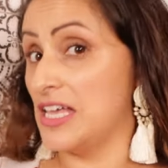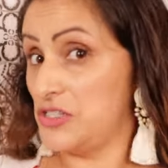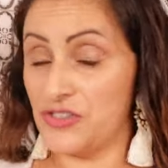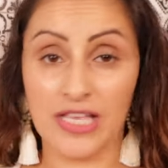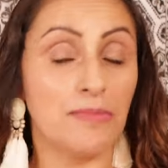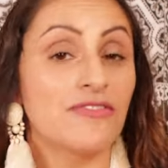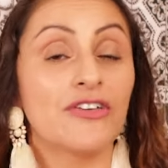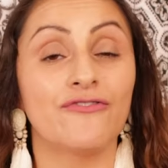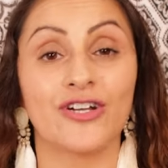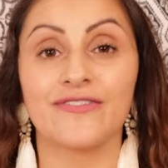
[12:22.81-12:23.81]
some of
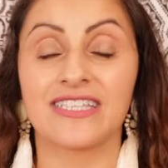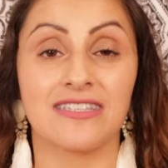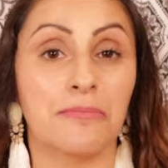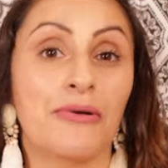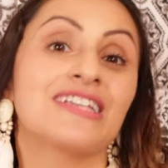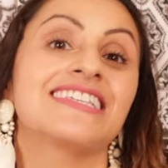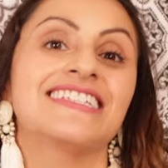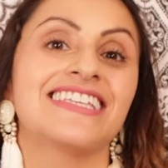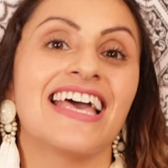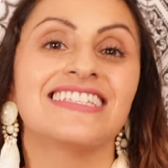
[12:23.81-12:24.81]
the verbs in the
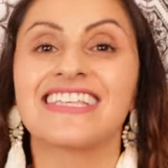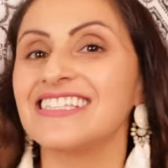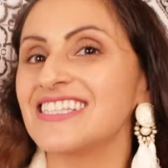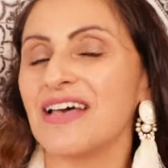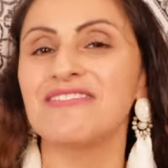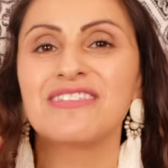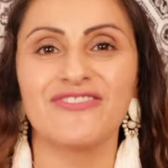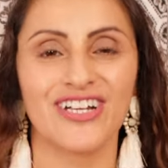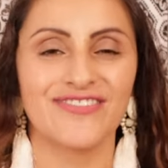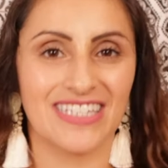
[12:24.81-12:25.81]
present tense and some of the
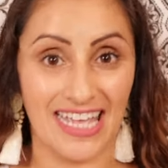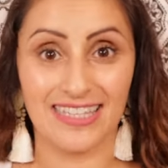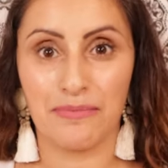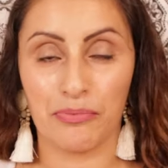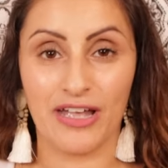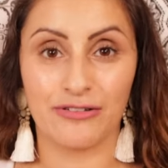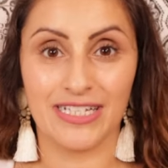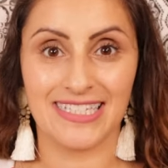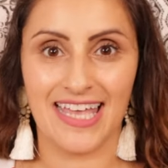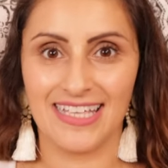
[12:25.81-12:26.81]
verbs in the
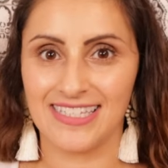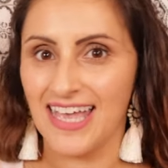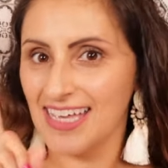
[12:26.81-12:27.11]
preterite tense.